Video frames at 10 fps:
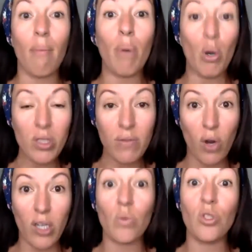post for
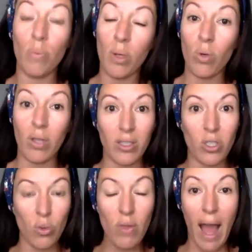us. Would you be willing to
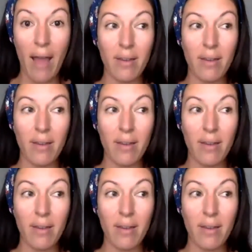do that?